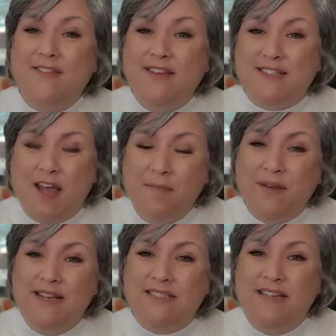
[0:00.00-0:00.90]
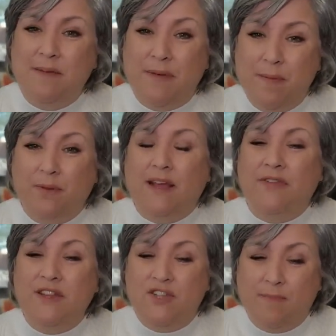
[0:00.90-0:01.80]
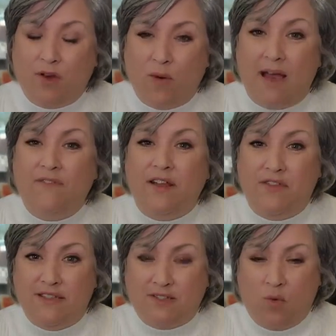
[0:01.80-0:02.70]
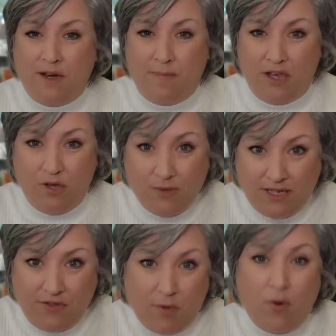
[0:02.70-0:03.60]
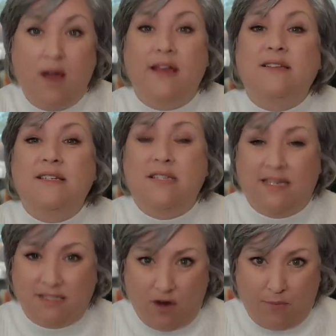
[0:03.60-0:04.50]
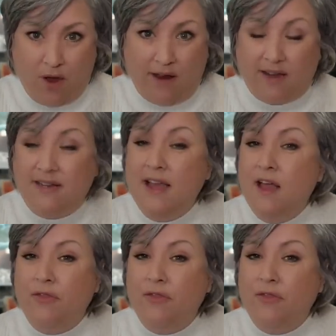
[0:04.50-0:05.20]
These companies need people in the demographic that's going to be using their product to test their product.